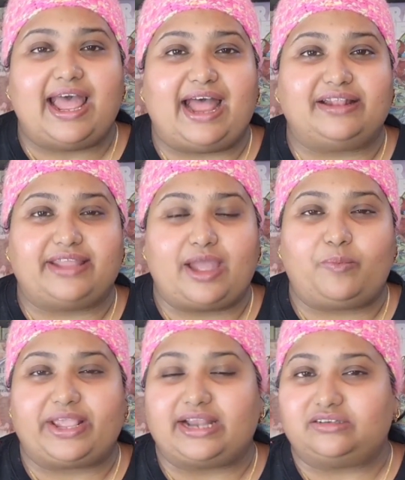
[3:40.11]
and
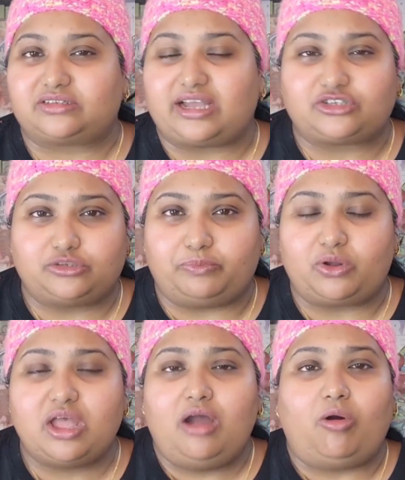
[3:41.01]
there we can discuss the
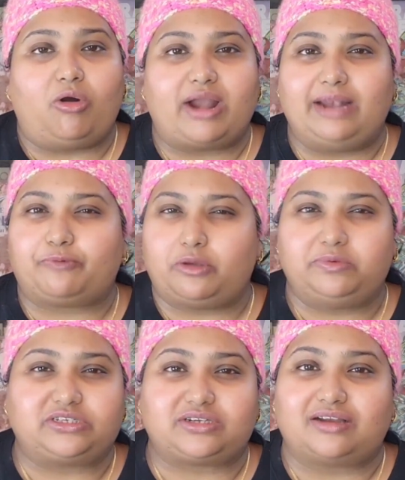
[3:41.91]
book, or I'll
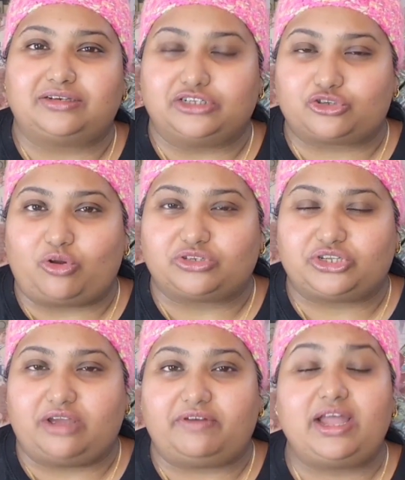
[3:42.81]
probably start a Discord
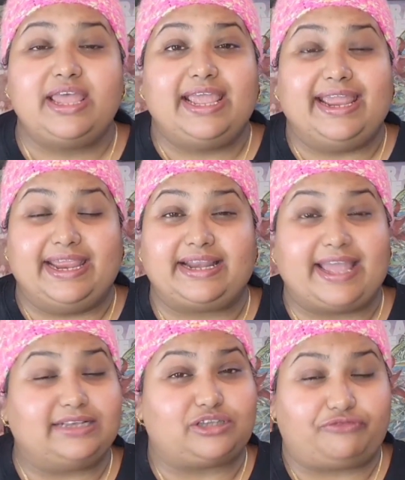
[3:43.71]
server in
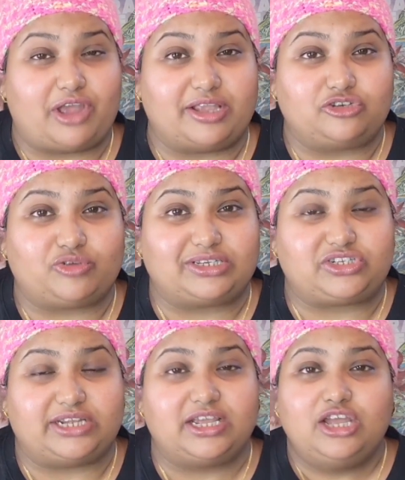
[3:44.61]
case if you're
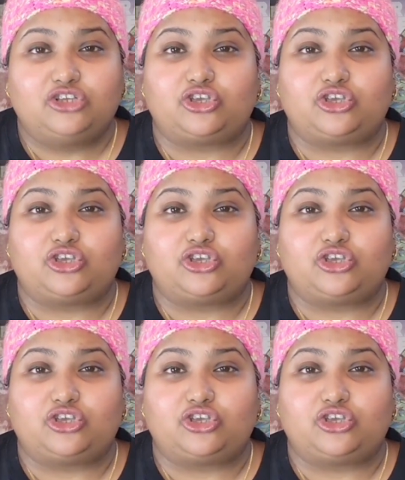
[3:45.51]
interested.